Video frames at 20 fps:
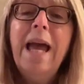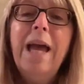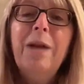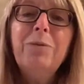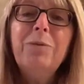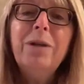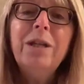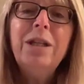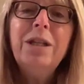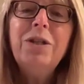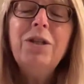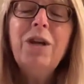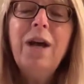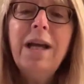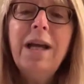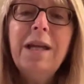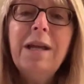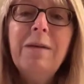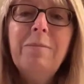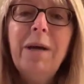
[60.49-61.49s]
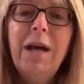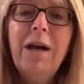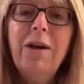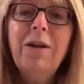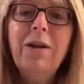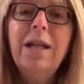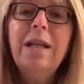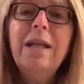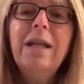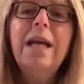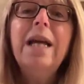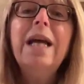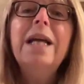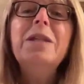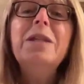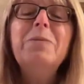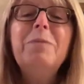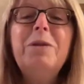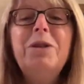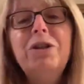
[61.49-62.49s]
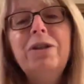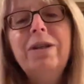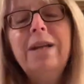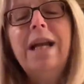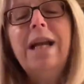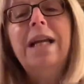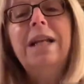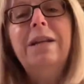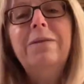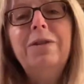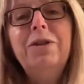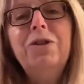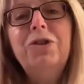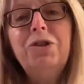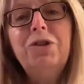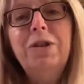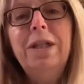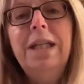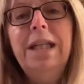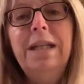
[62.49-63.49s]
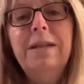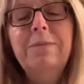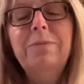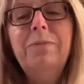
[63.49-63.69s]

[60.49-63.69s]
And we're going to talk about a special kind of a tree